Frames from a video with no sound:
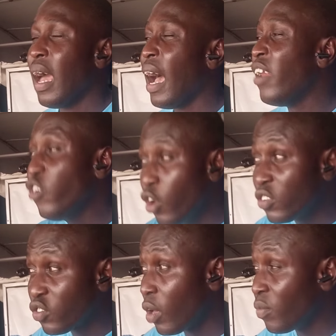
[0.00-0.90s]
I
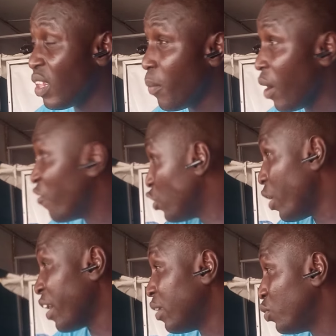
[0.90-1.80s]
note something about
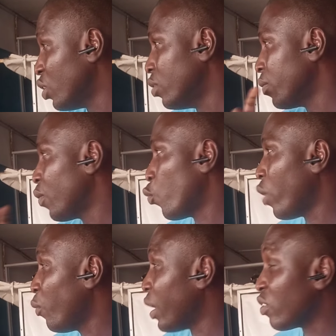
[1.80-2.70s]
video encryption.
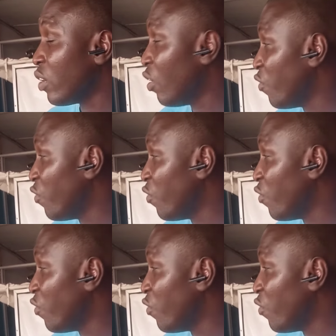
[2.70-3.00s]
When we are talking